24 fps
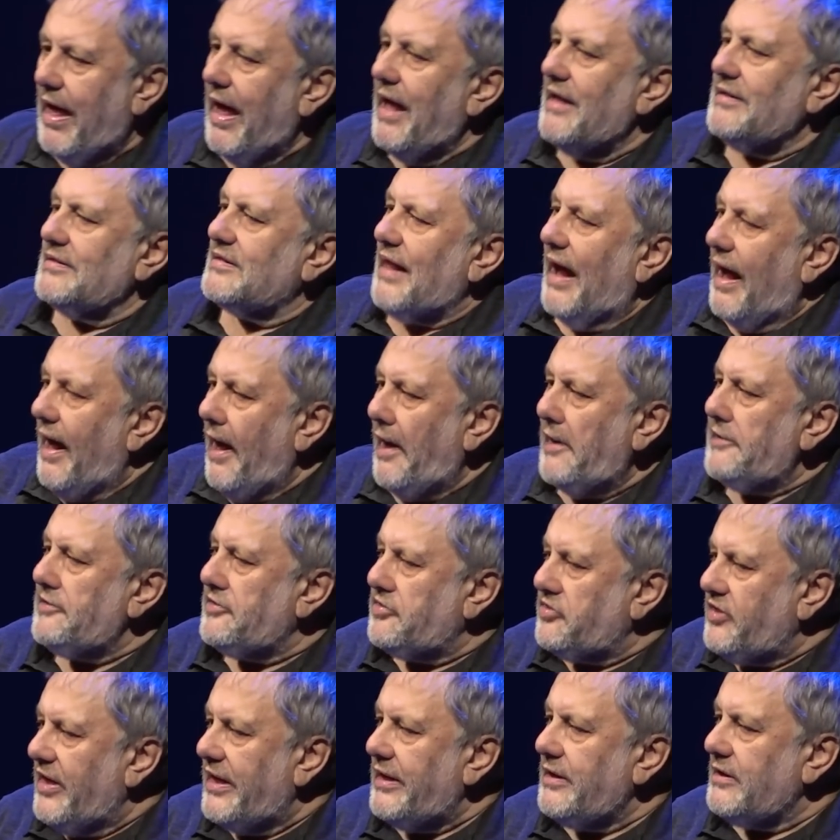And I
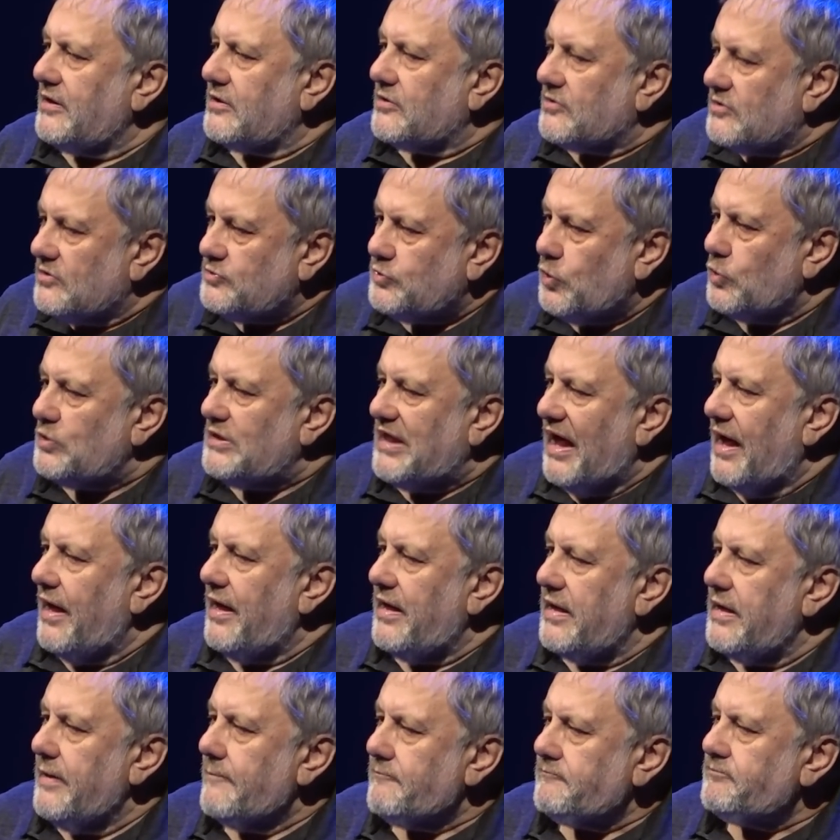think
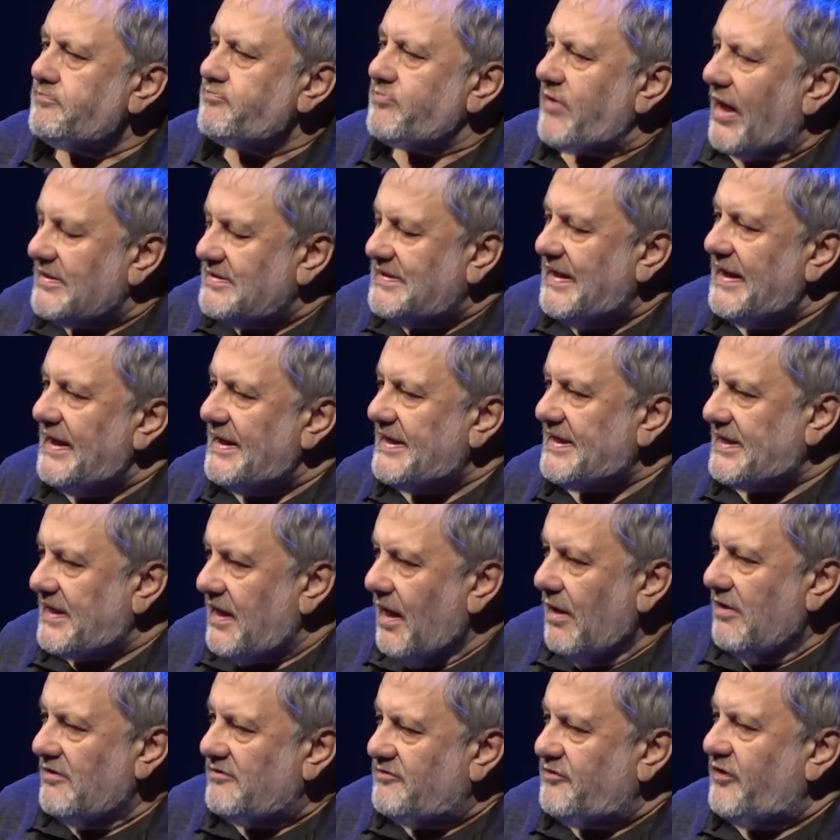today
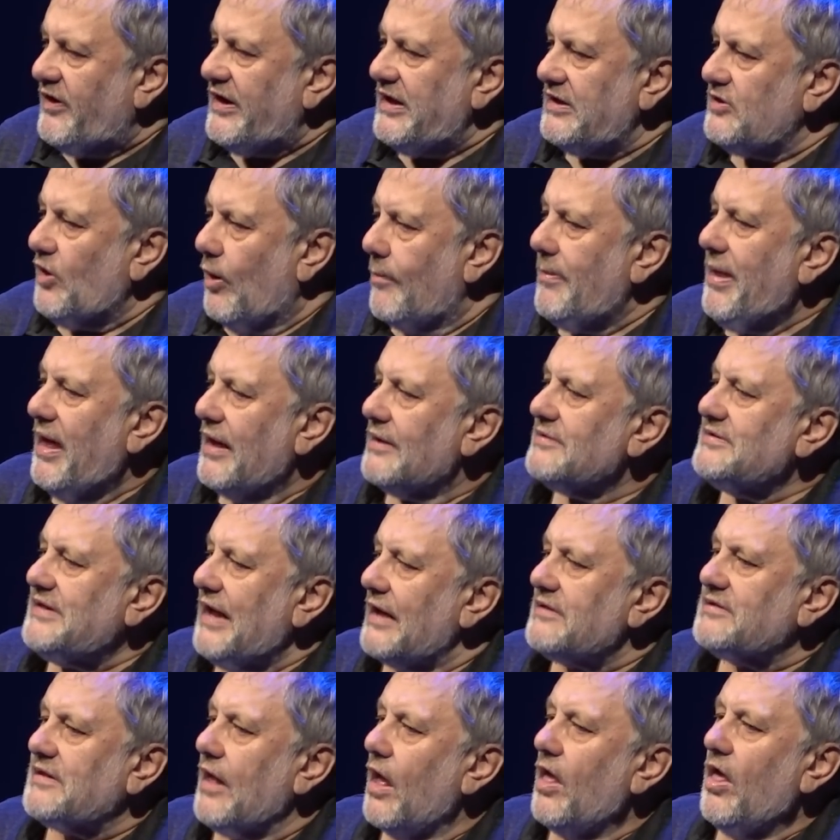this freedom,
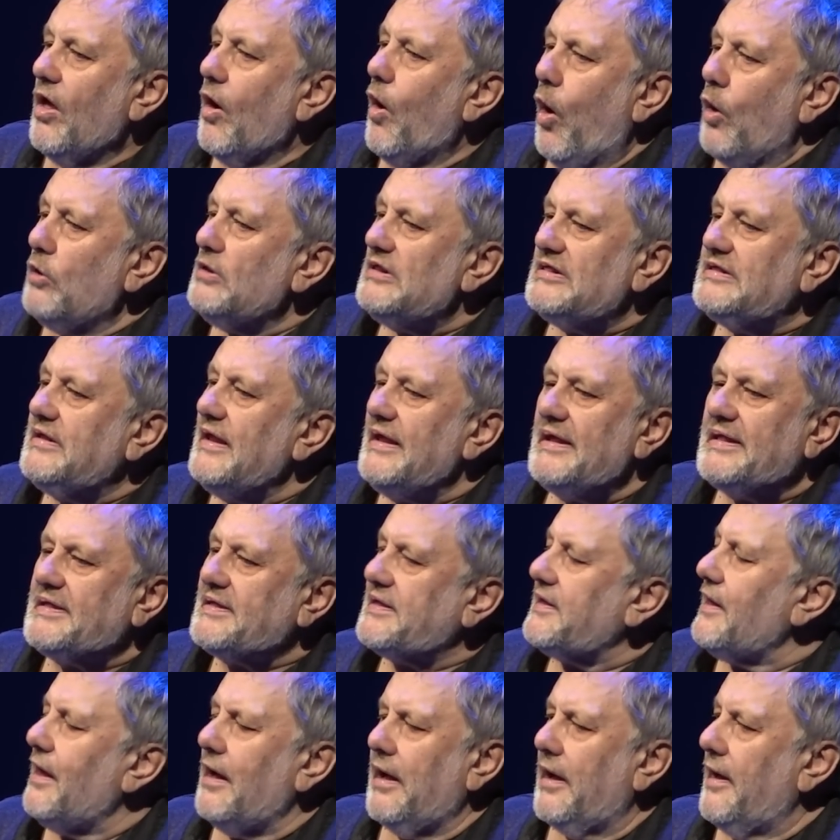that all
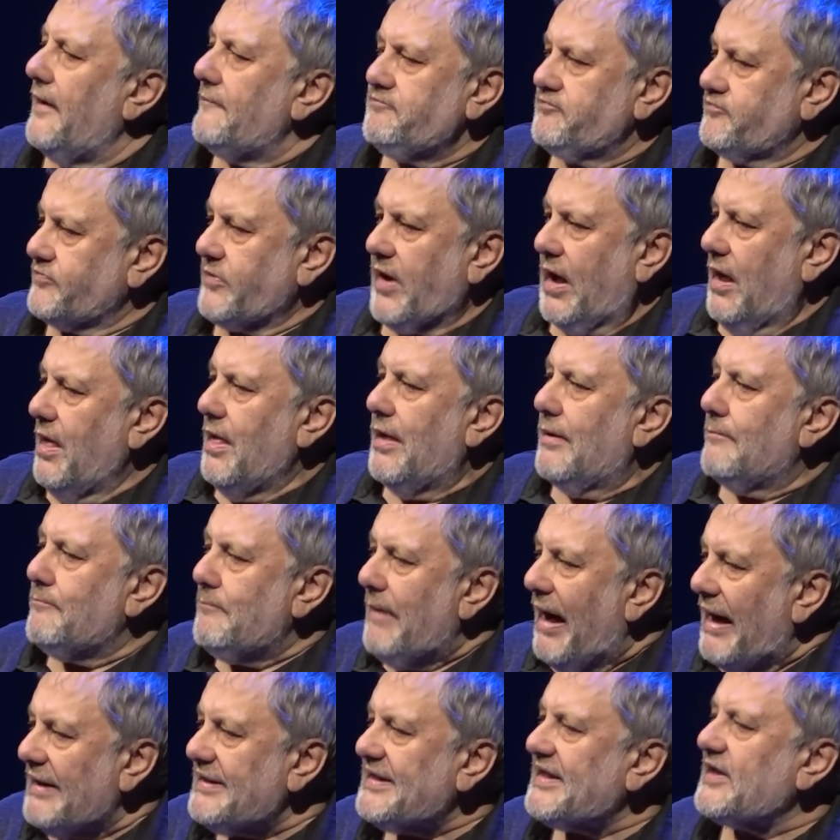this
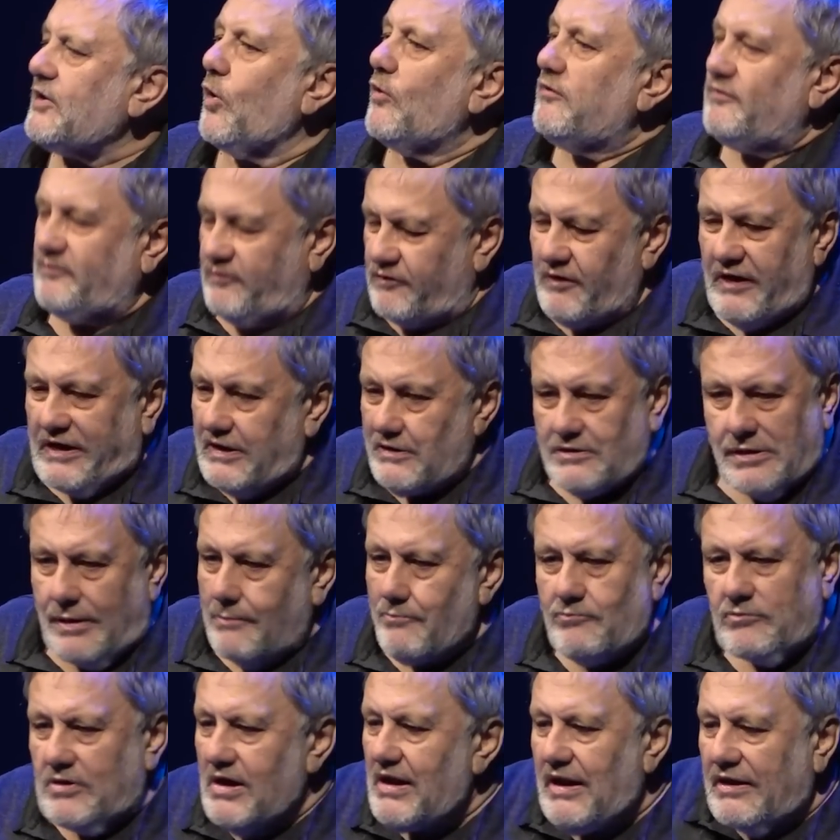mask of
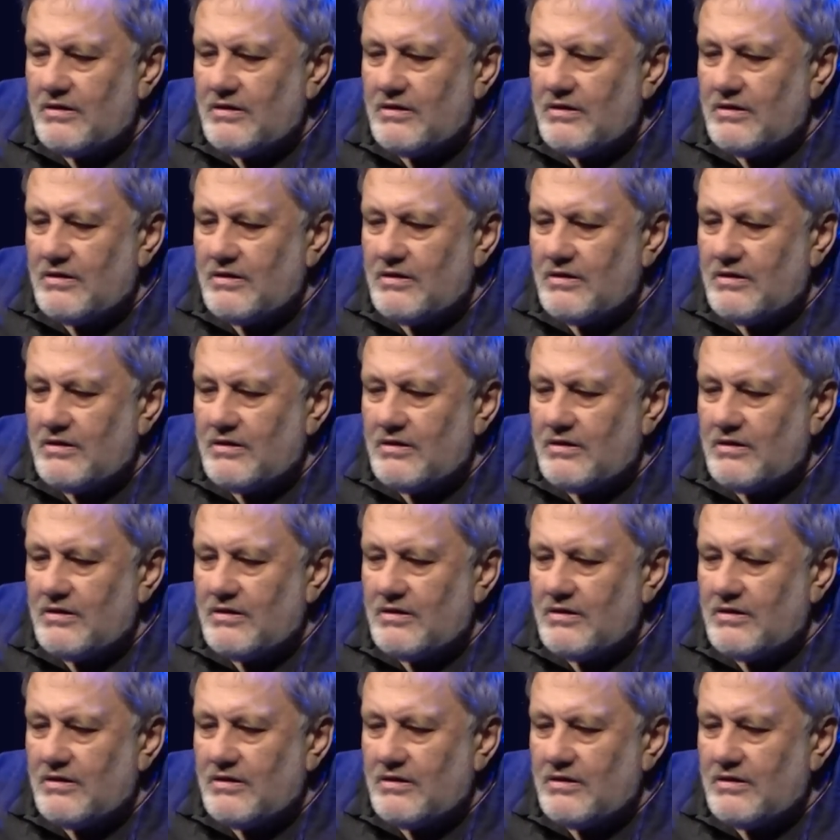freedom,